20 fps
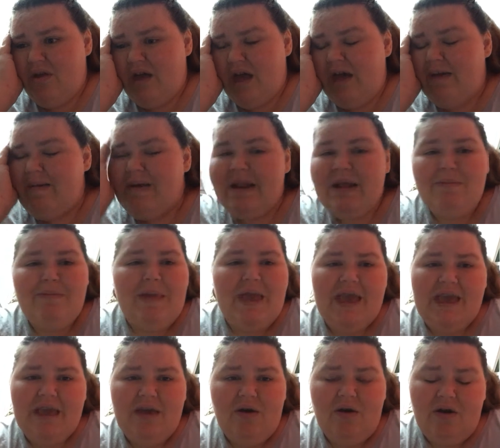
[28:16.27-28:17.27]
I mean, I
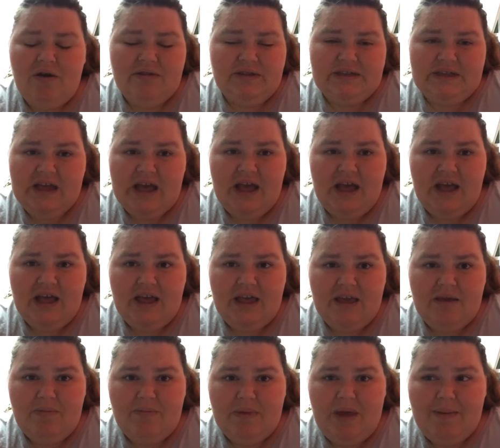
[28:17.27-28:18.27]
make it all the
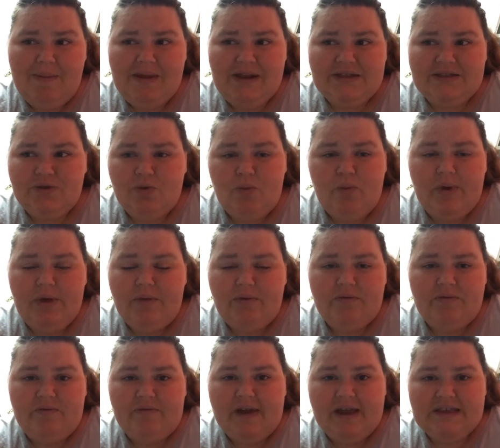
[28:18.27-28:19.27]
time. I mean, it's a
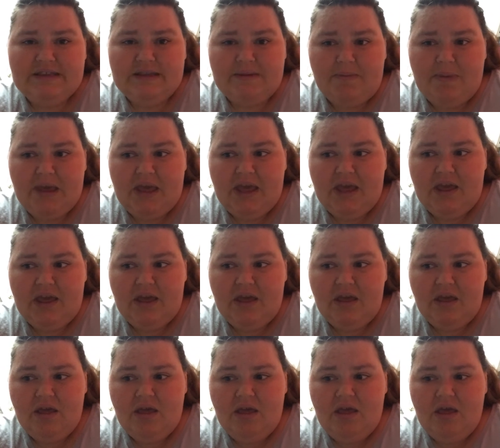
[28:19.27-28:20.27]
Wilton recipe.
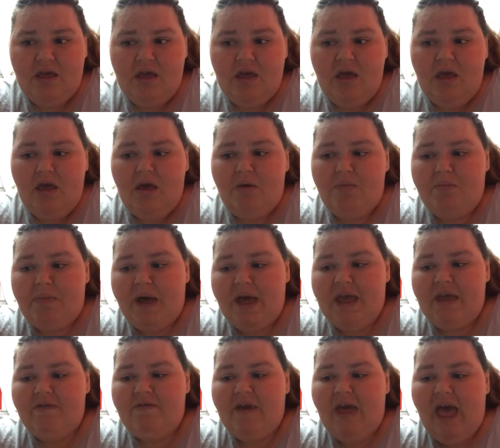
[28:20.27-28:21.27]
But
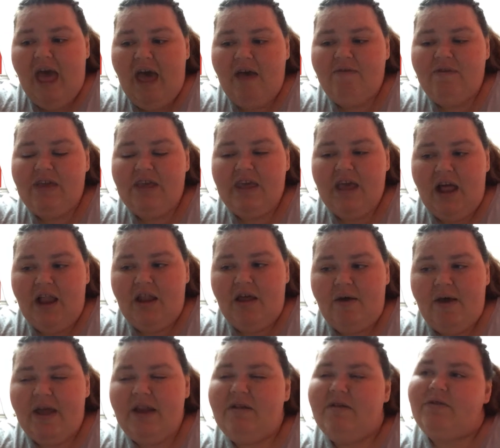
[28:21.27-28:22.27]
if I have a yellow,
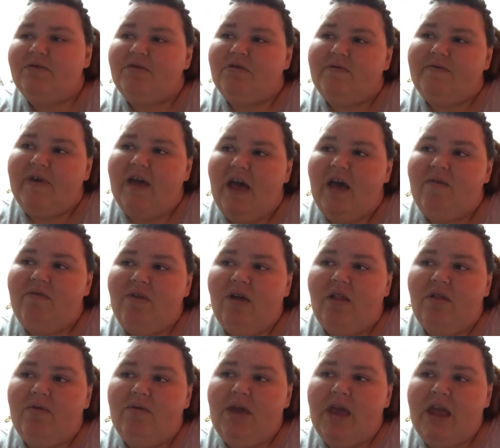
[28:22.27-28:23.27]
I don't know if I have
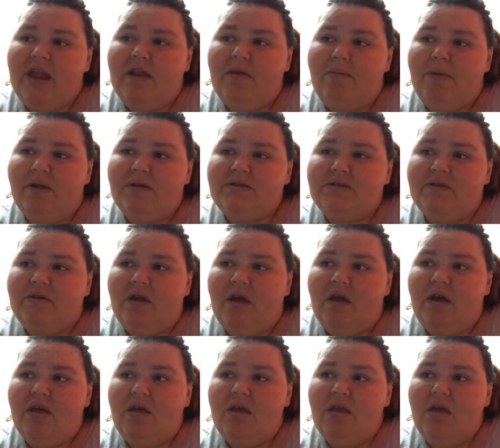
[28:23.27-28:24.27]
yellow candy melts or
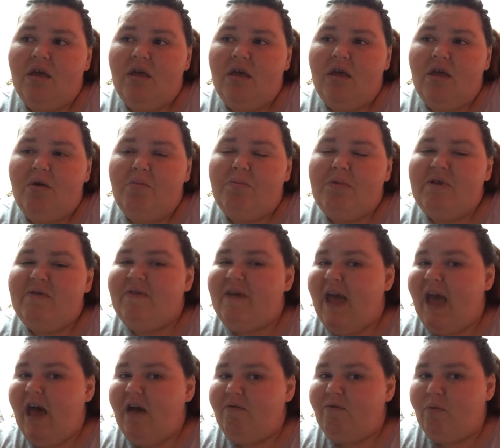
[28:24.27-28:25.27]
not. But if I
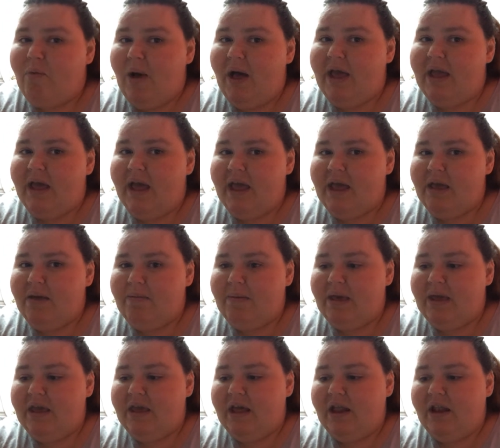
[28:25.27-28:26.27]
have white, I can
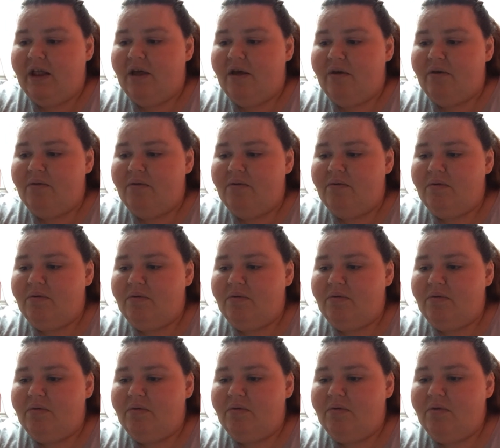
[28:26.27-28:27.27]
make yellow.
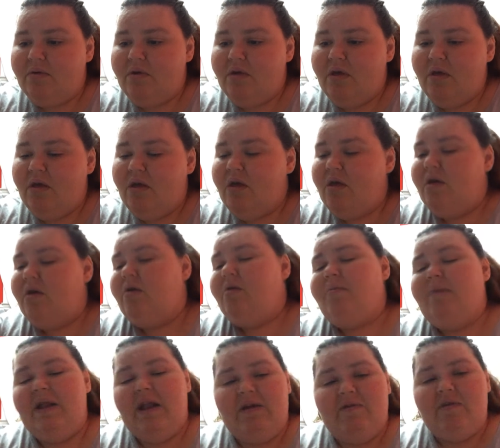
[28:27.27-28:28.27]

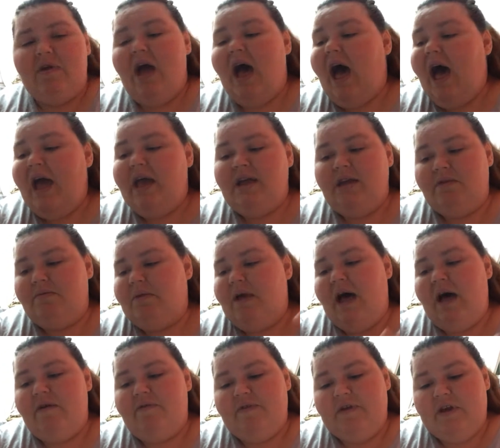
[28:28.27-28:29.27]
Whatever, I,
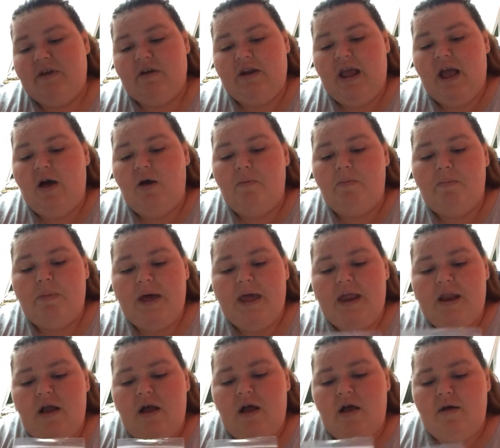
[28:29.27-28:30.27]
I'll figure it out.
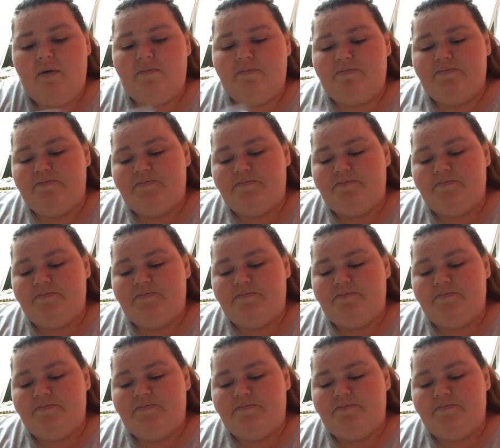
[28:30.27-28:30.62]
But, um,